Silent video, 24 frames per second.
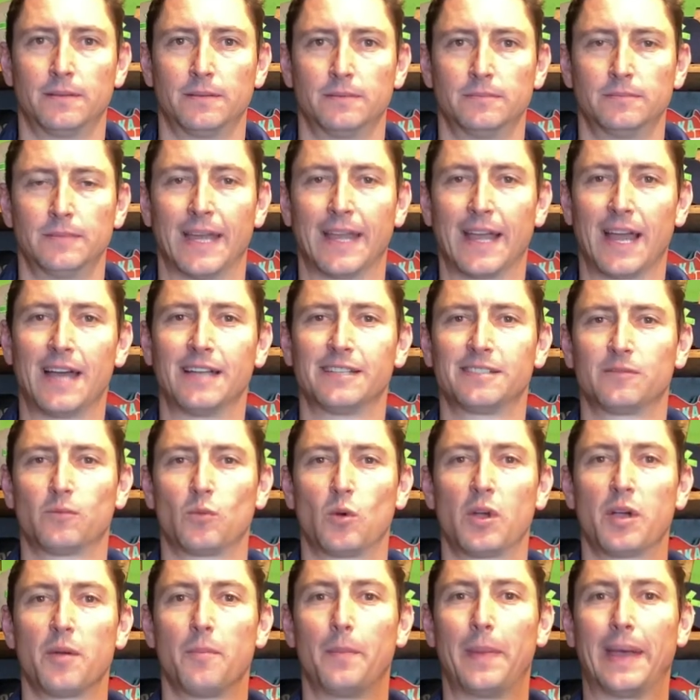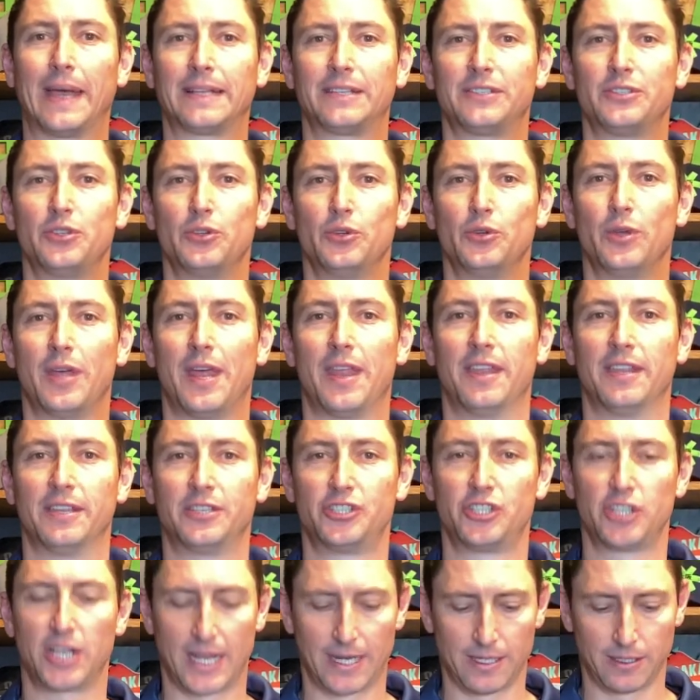Hey guys, welcome back to the
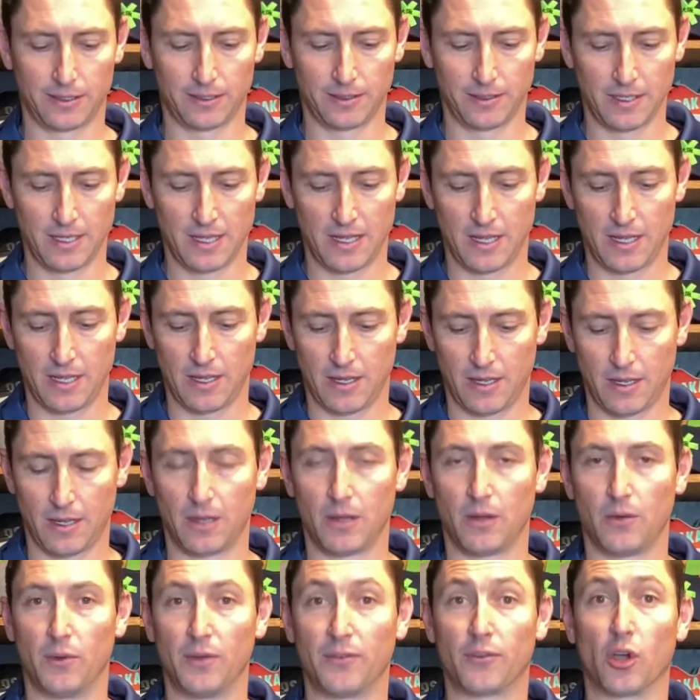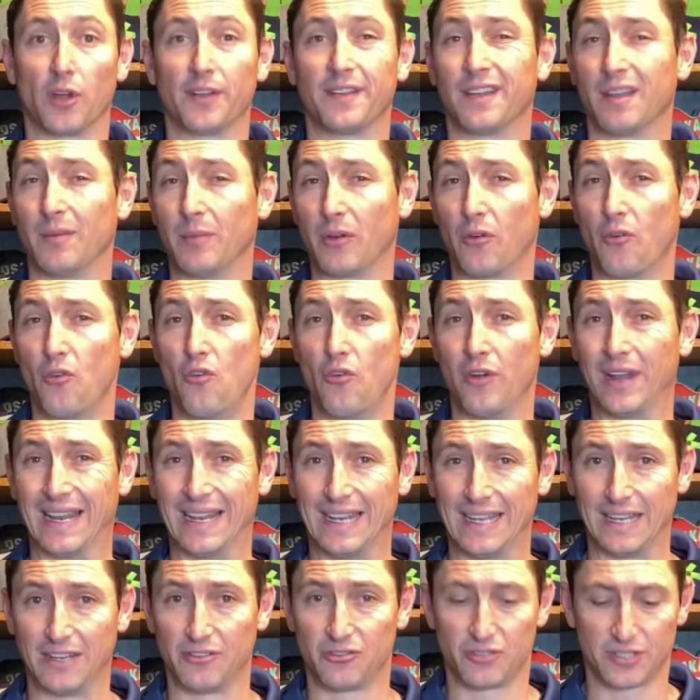channel. We've got something really
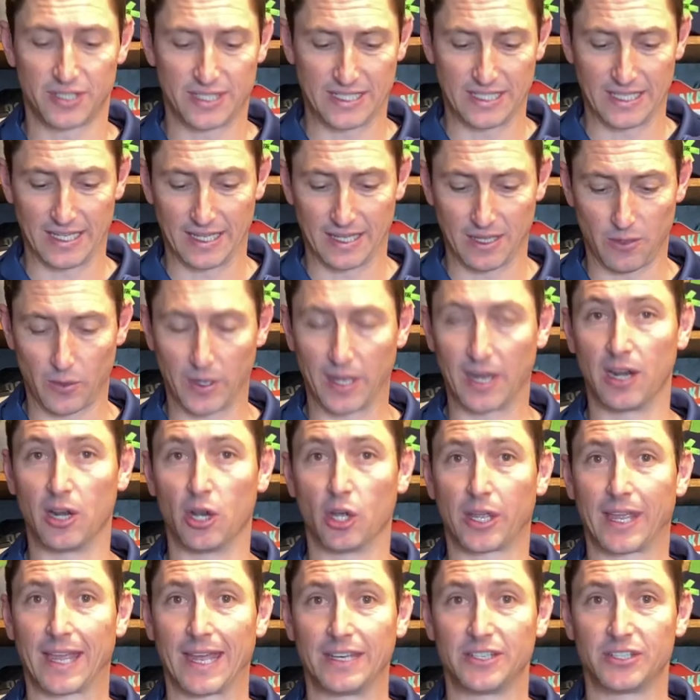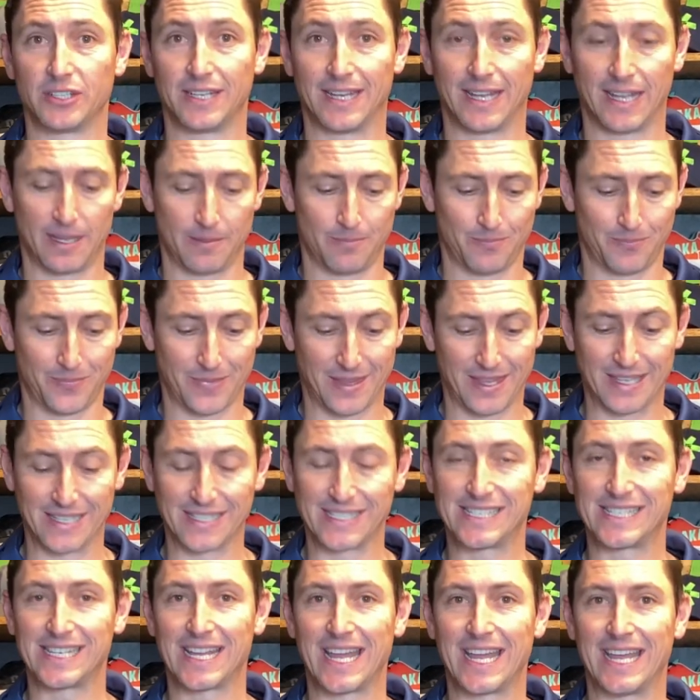interesting that we're going to look at today.
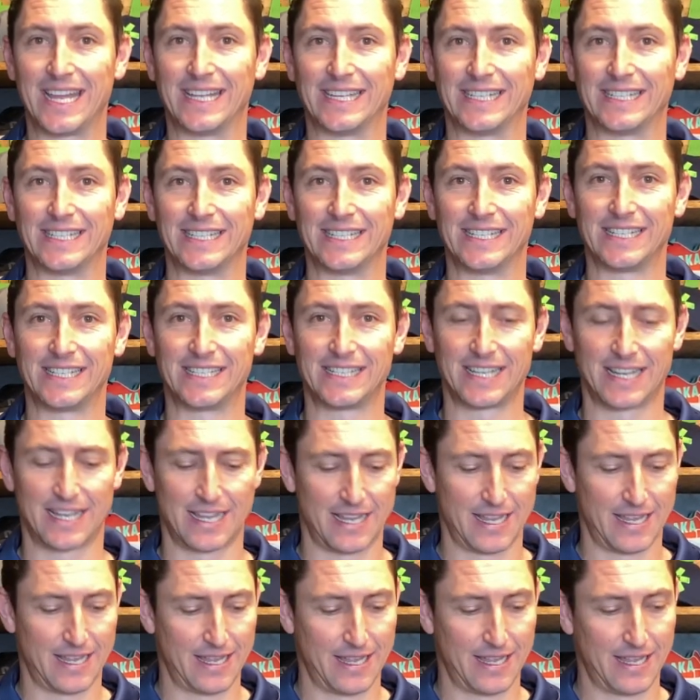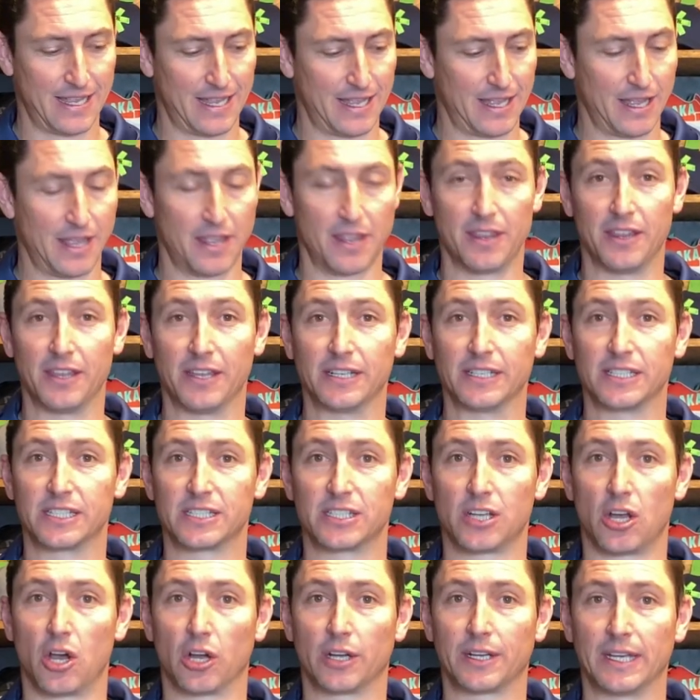This is the
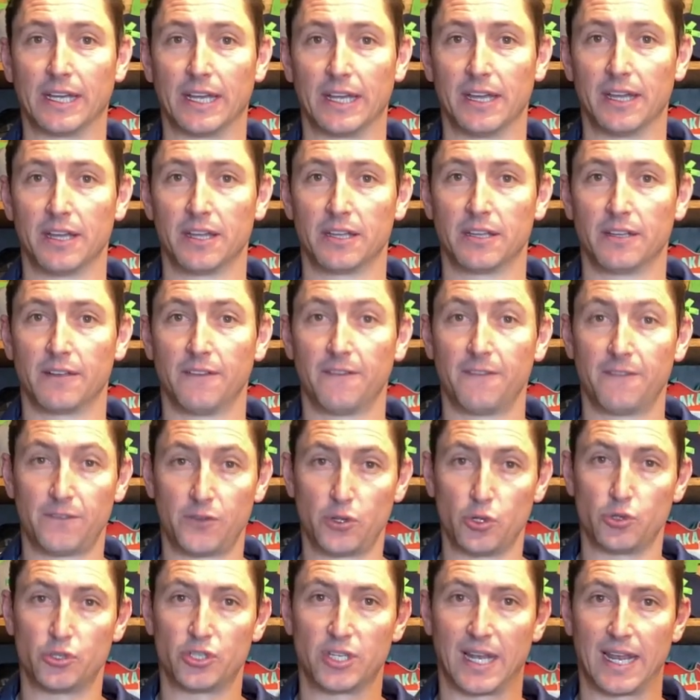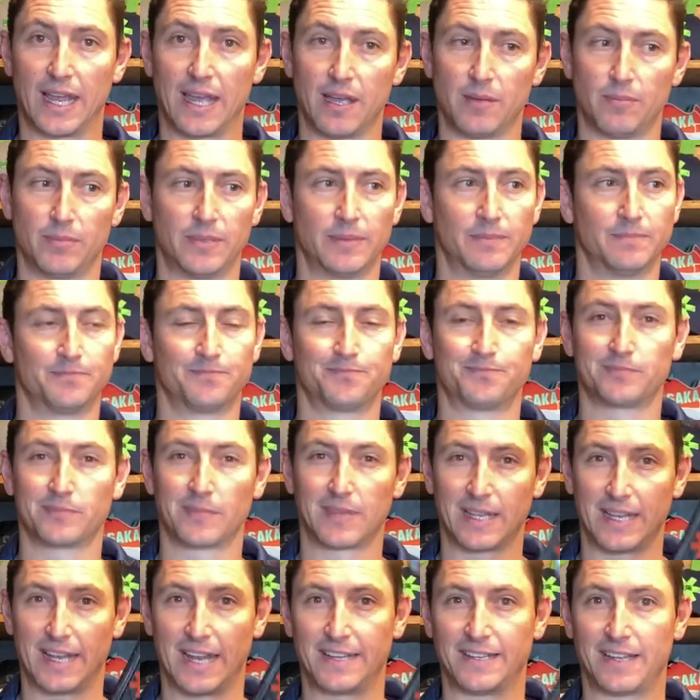Osaka FutureLab.
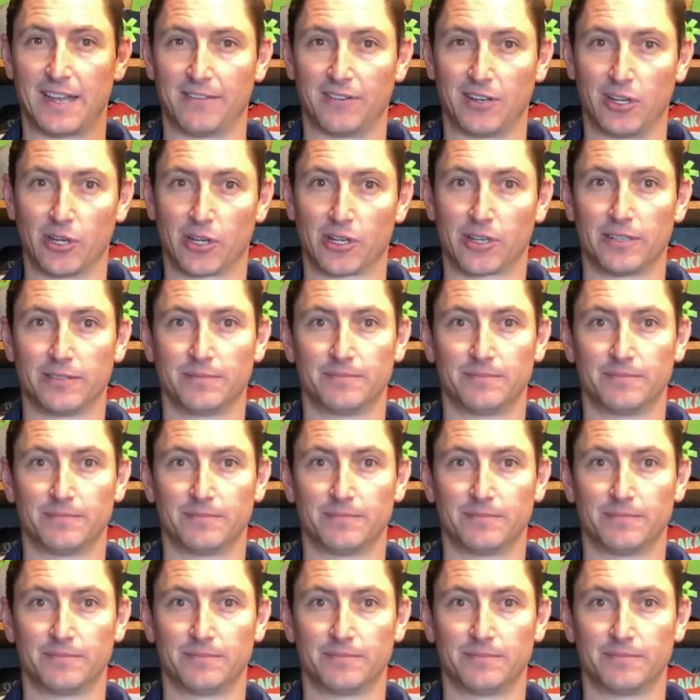Let's have a look.